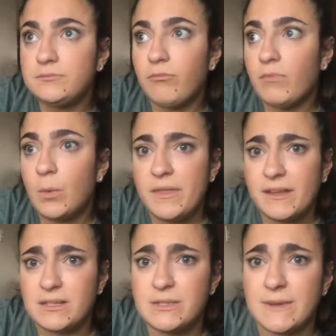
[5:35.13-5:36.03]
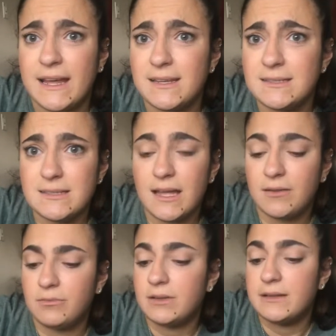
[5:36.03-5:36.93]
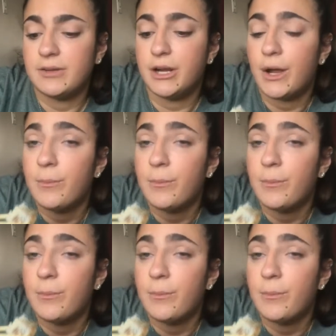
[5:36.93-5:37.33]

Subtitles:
within 2 days. I don't even know.